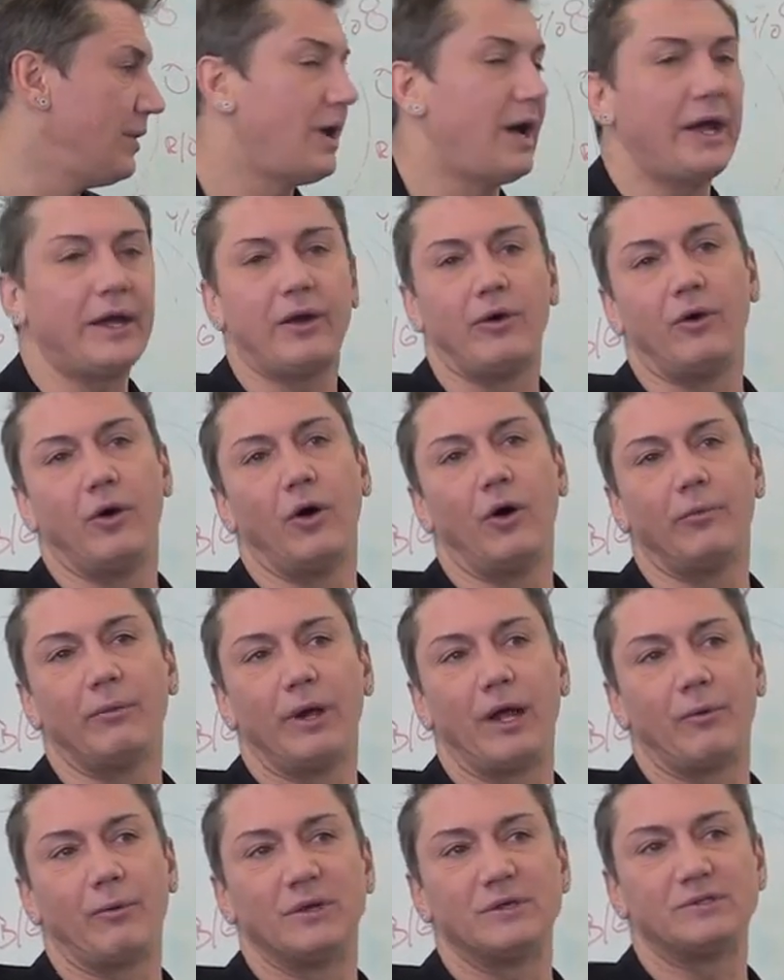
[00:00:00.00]
I go home and
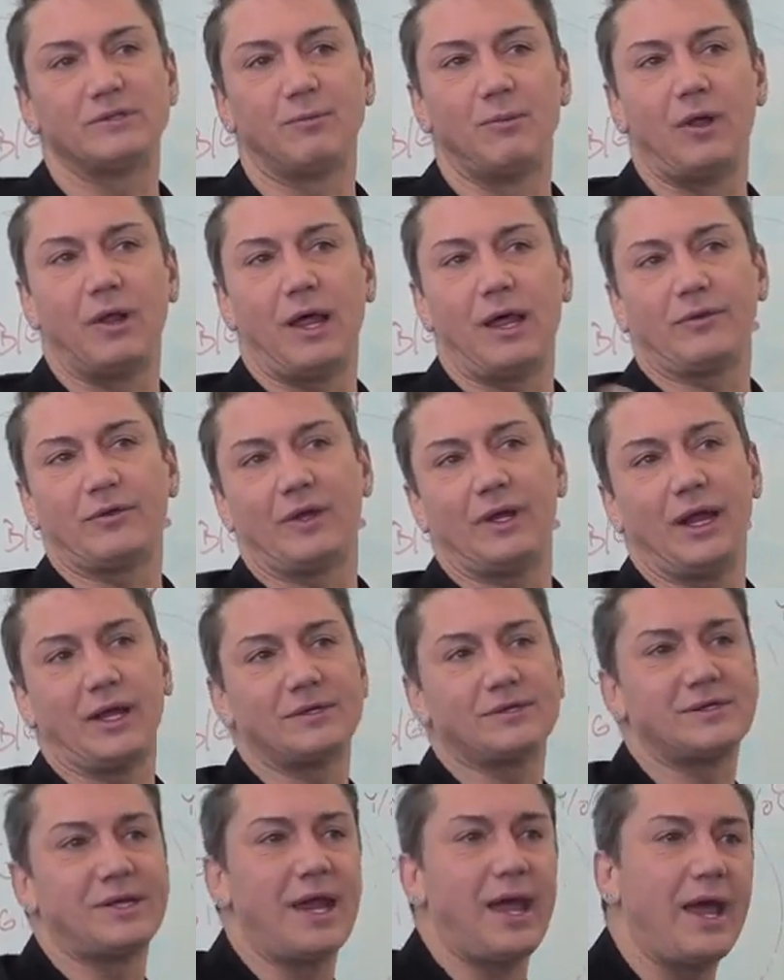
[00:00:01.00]
I rinse them all out the
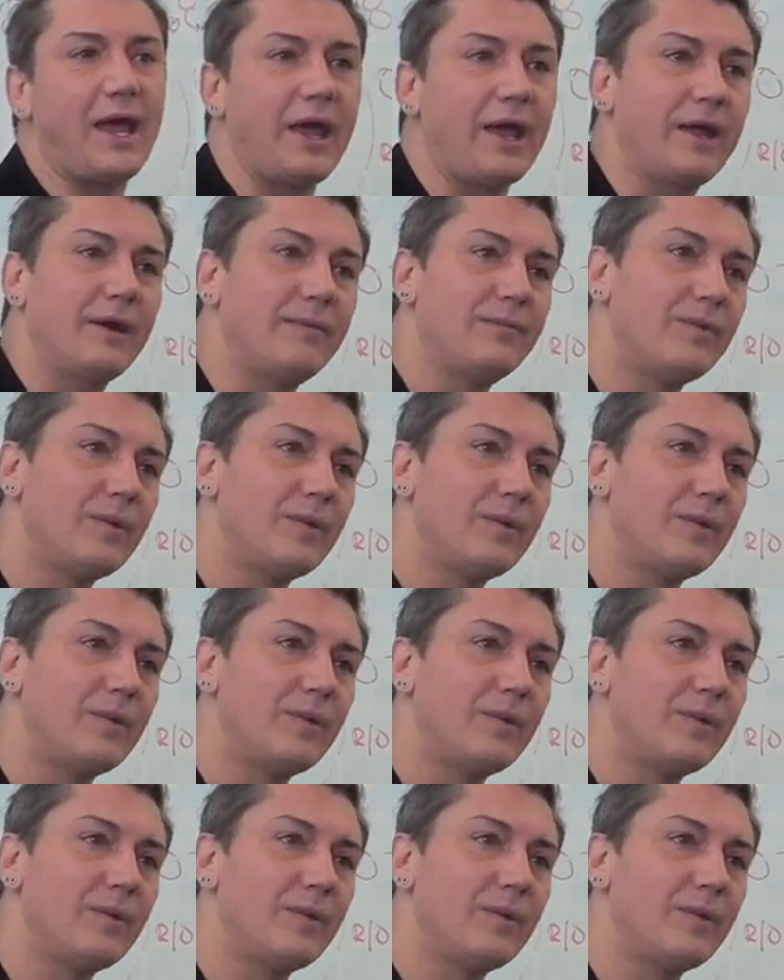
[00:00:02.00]
next day.